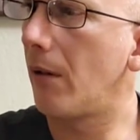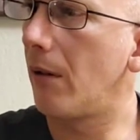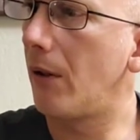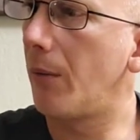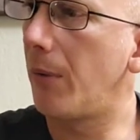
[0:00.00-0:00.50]

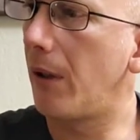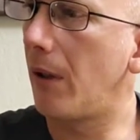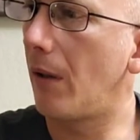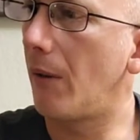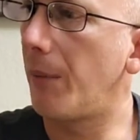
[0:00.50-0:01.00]

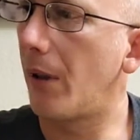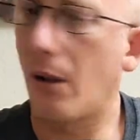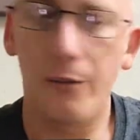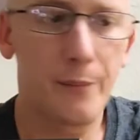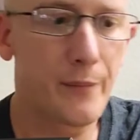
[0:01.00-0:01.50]
USB, I ripped it
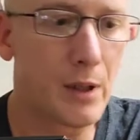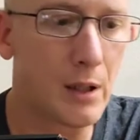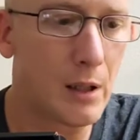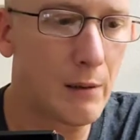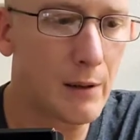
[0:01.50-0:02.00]
off.
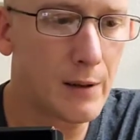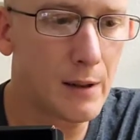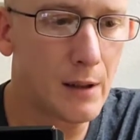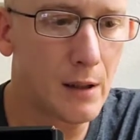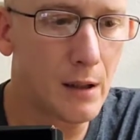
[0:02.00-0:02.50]
Anyways,
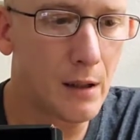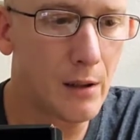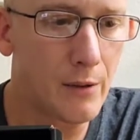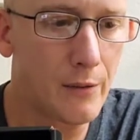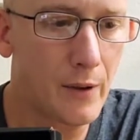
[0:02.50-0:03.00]

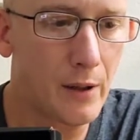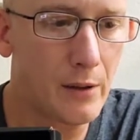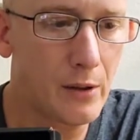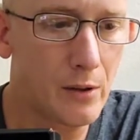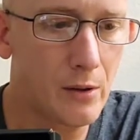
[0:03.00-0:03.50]
uh, fire
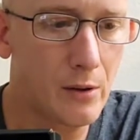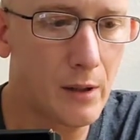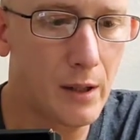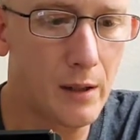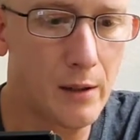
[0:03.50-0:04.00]
starter
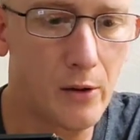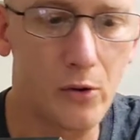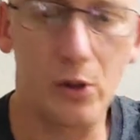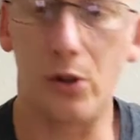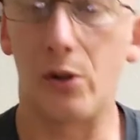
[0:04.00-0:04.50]
and
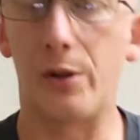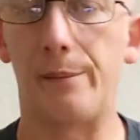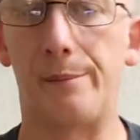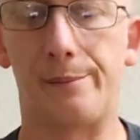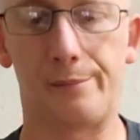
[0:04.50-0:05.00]
instructions.
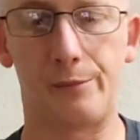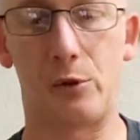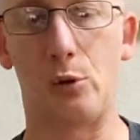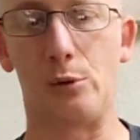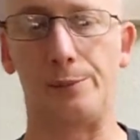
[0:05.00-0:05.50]

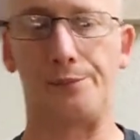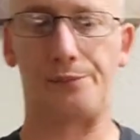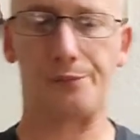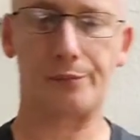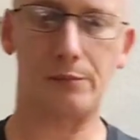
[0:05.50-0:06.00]
Cool.
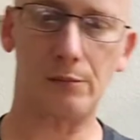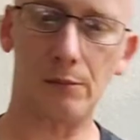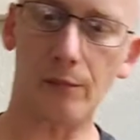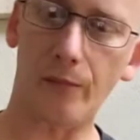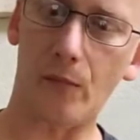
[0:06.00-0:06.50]

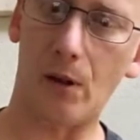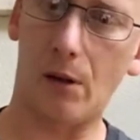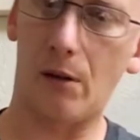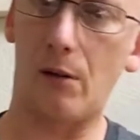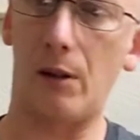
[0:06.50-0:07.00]

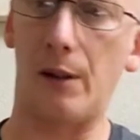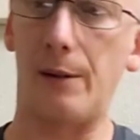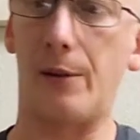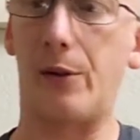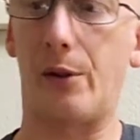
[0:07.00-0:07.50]
All right,
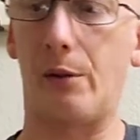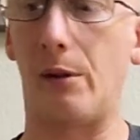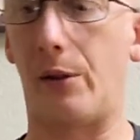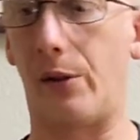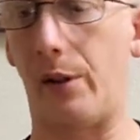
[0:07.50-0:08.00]
so
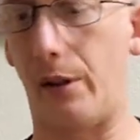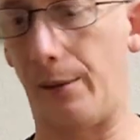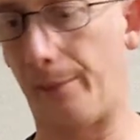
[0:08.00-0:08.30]
let's see.